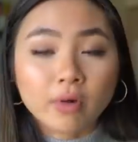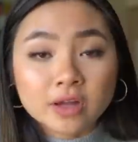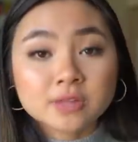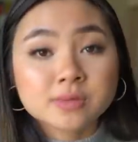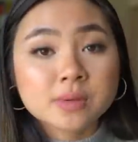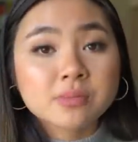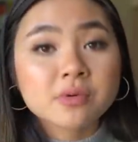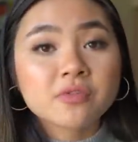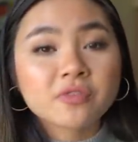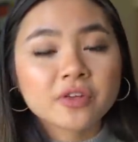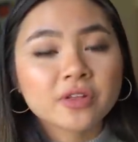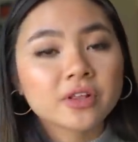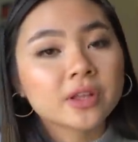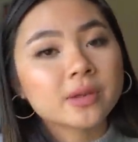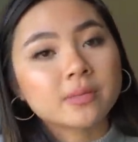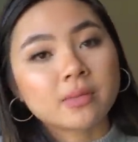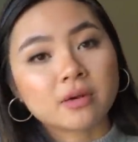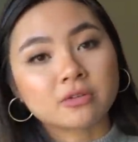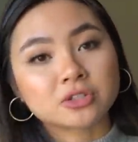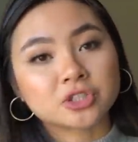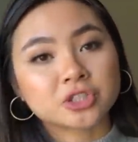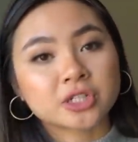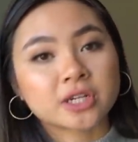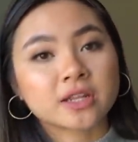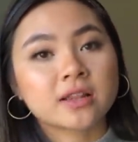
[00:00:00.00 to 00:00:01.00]
Once people feel an
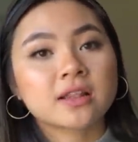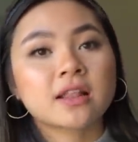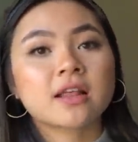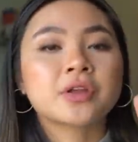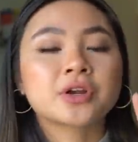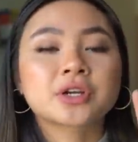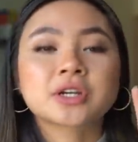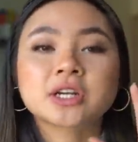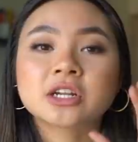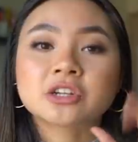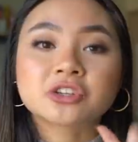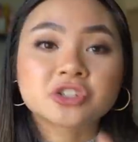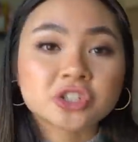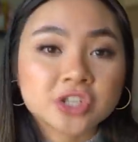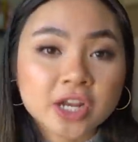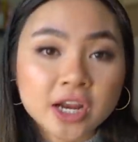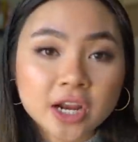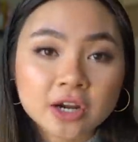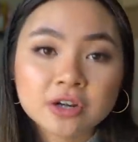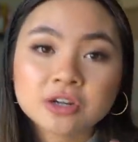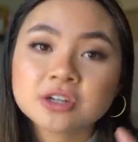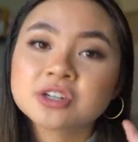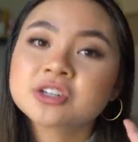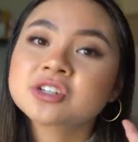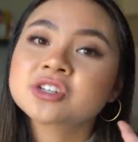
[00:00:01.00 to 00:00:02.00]
emotion, they're going to
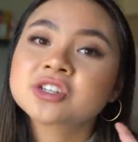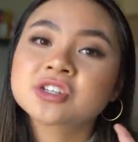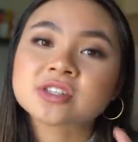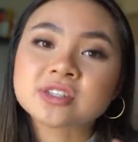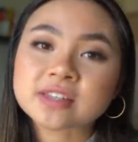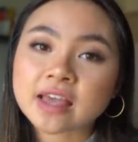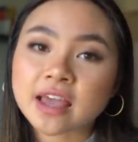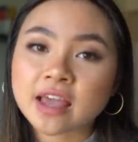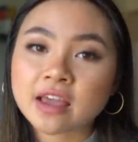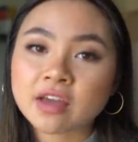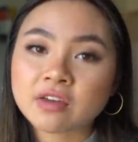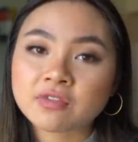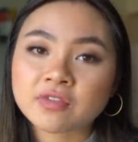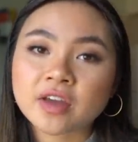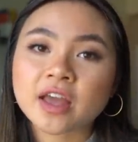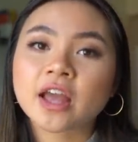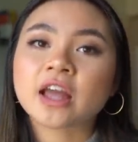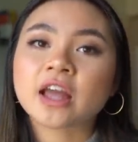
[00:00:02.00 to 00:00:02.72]
share, save,